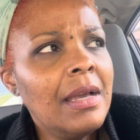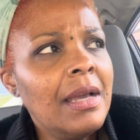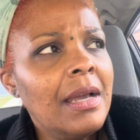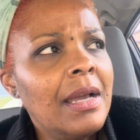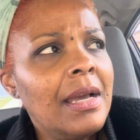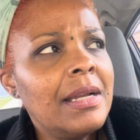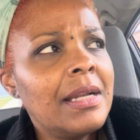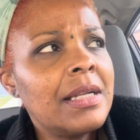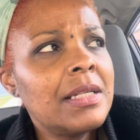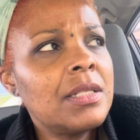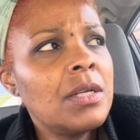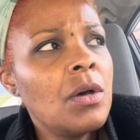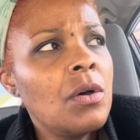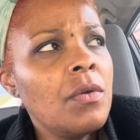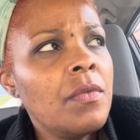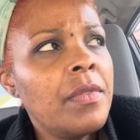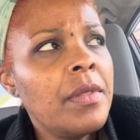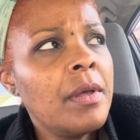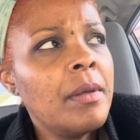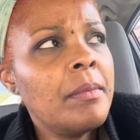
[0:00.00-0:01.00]
And I
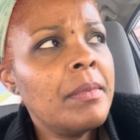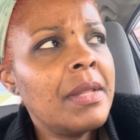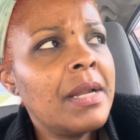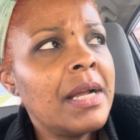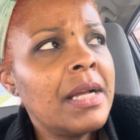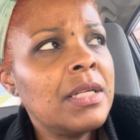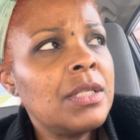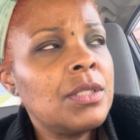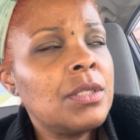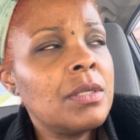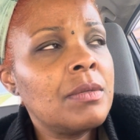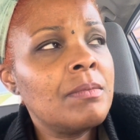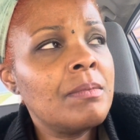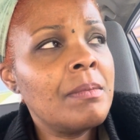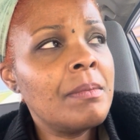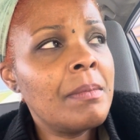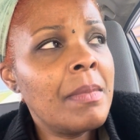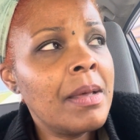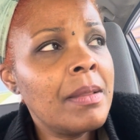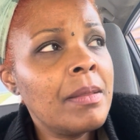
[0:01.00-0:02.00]
told them
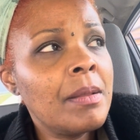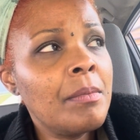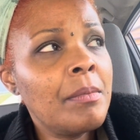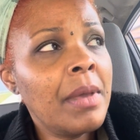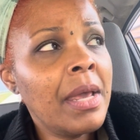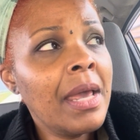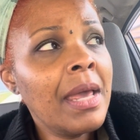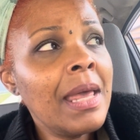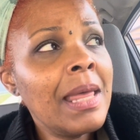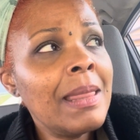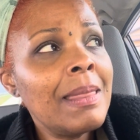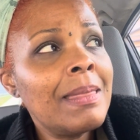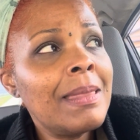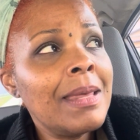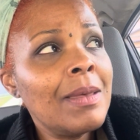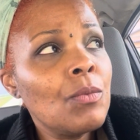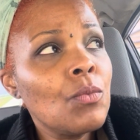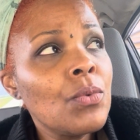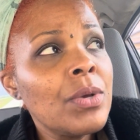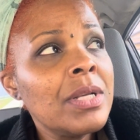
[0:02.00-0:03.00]
that the main
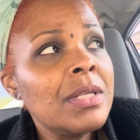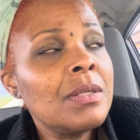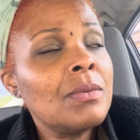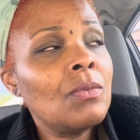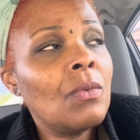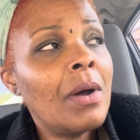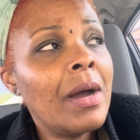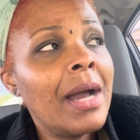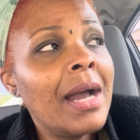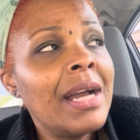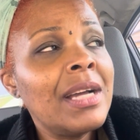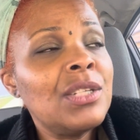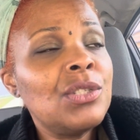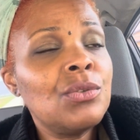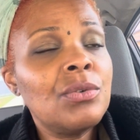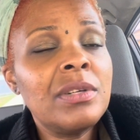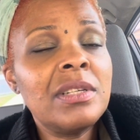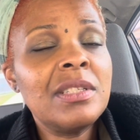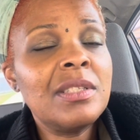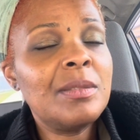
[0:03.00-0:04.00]
reason why I
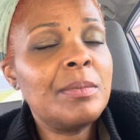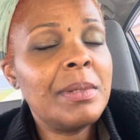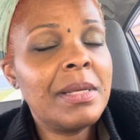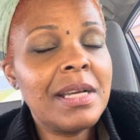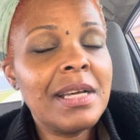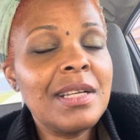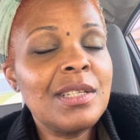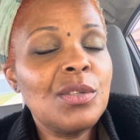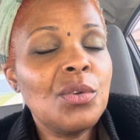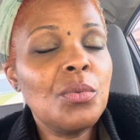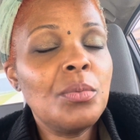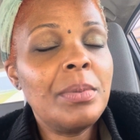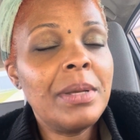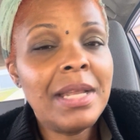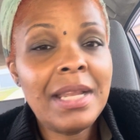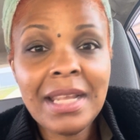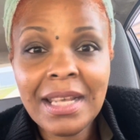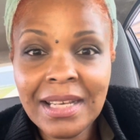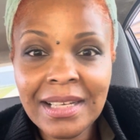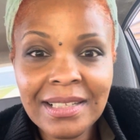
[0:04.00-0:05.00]
joined is because of
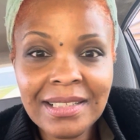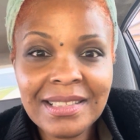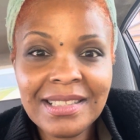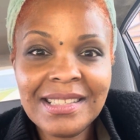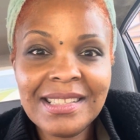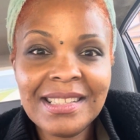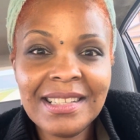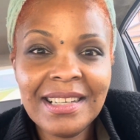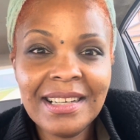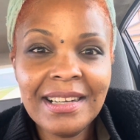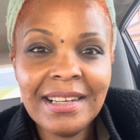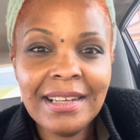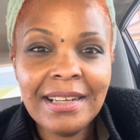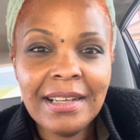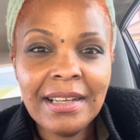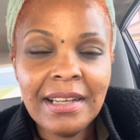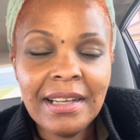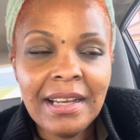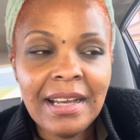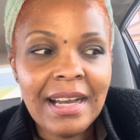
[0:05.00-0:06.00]
obedience.
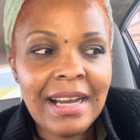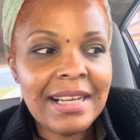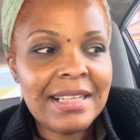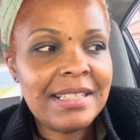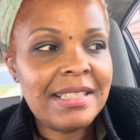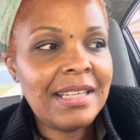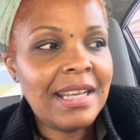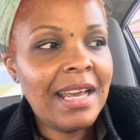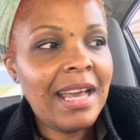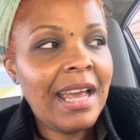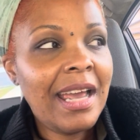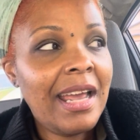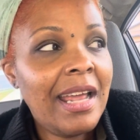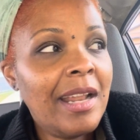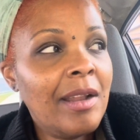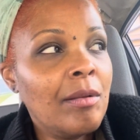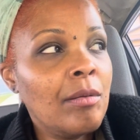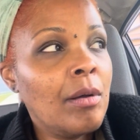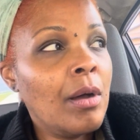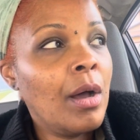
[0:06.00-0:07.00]
I
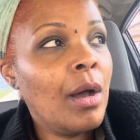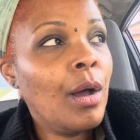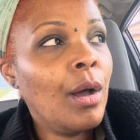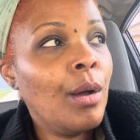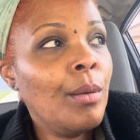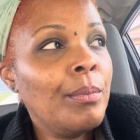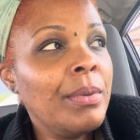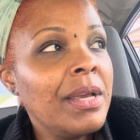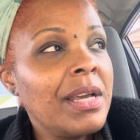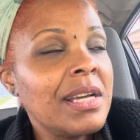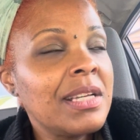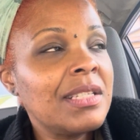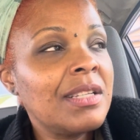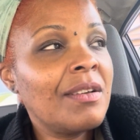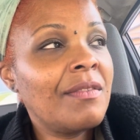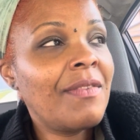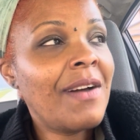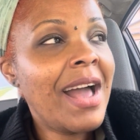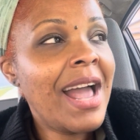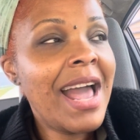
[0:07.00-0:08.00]
said, because
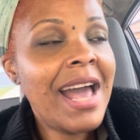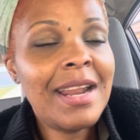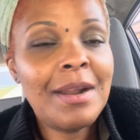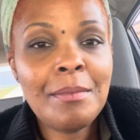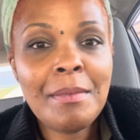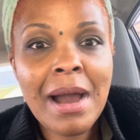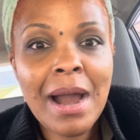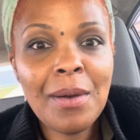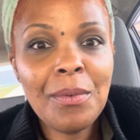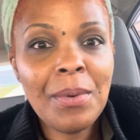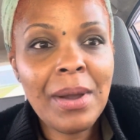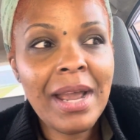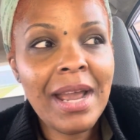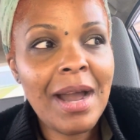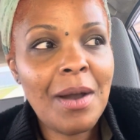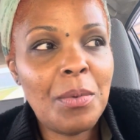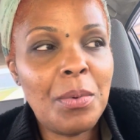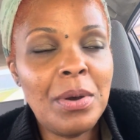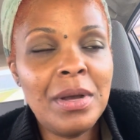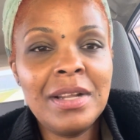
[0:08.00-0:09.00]
if I had it my way,
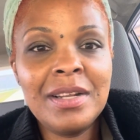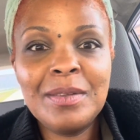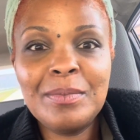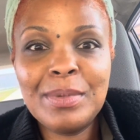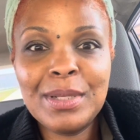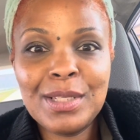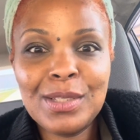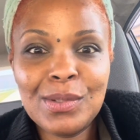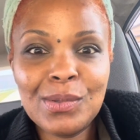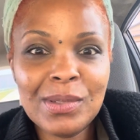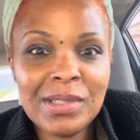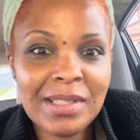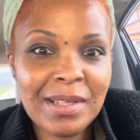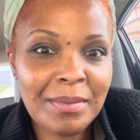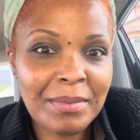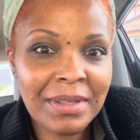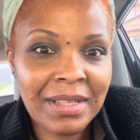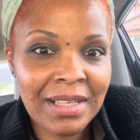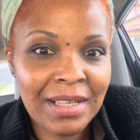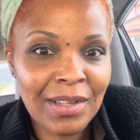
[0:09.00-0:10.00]
I would have been doing
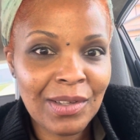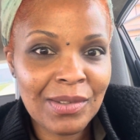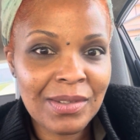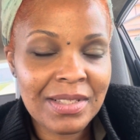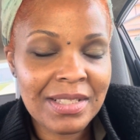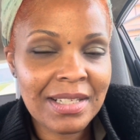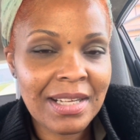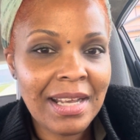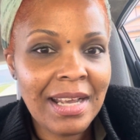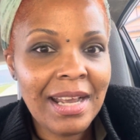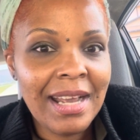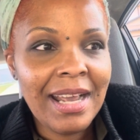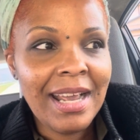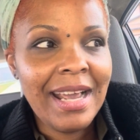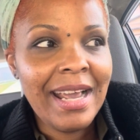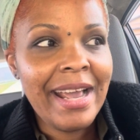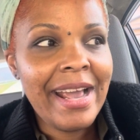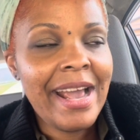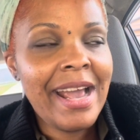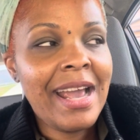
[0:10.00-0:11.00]
something else.
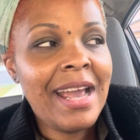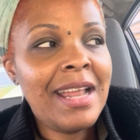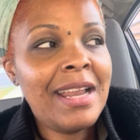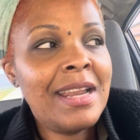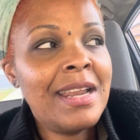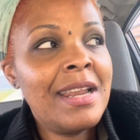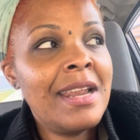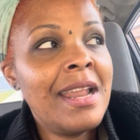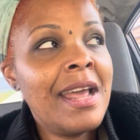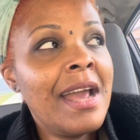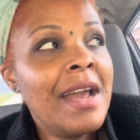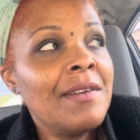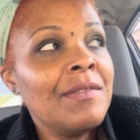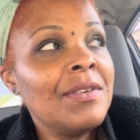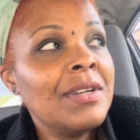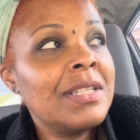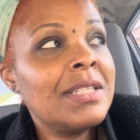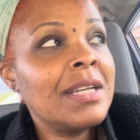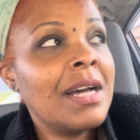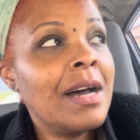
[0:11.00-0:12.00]
And
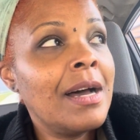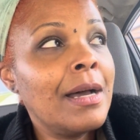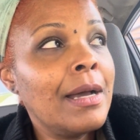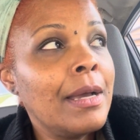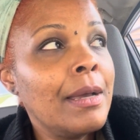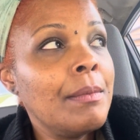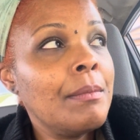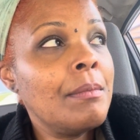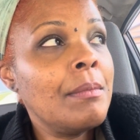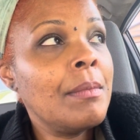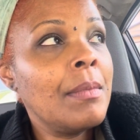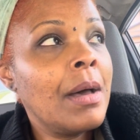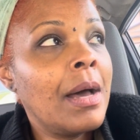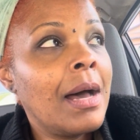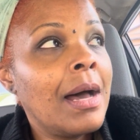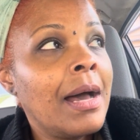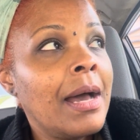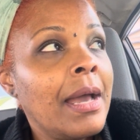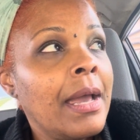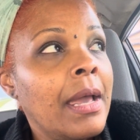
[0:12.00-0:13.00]
every time
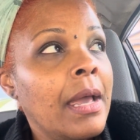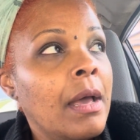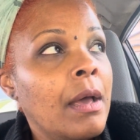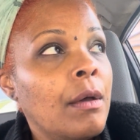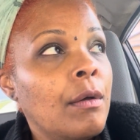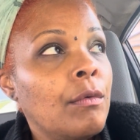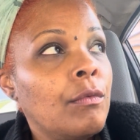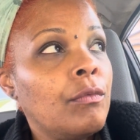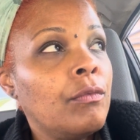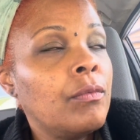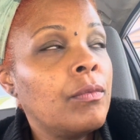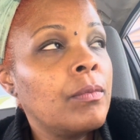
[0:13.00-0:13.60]
I have